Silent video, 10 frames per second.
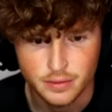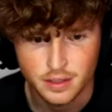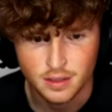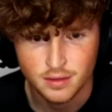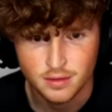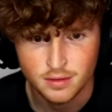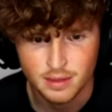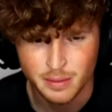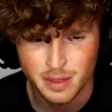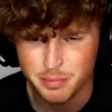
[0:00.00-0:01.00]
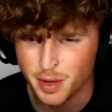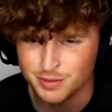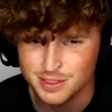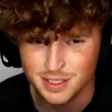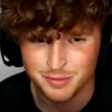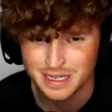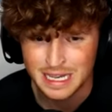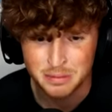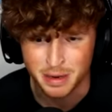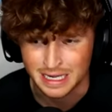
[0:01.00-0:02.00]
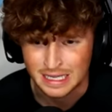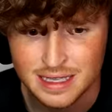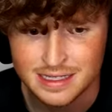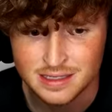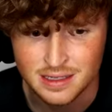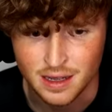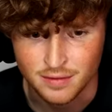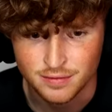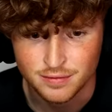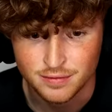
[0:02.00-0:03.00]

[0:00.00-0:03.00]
There we go. How many bones do you need, buddy? That's enough.